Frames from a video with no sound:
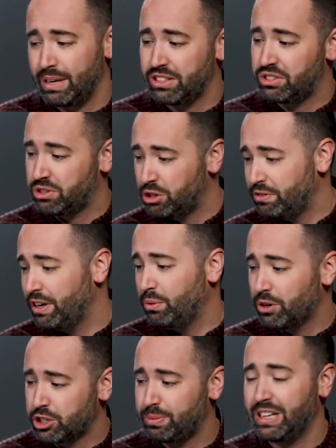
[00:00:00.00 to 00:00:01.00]
It's serving,
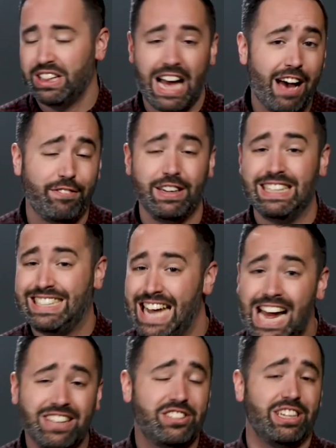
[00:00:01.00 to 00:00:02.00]
worshiping, laughing,
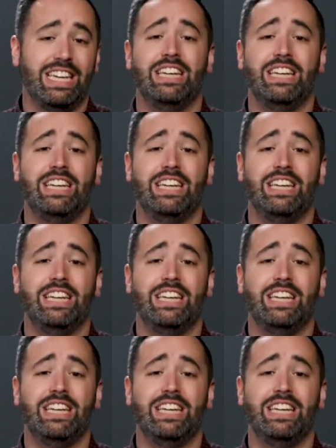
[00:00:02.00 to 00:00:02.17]
dancing.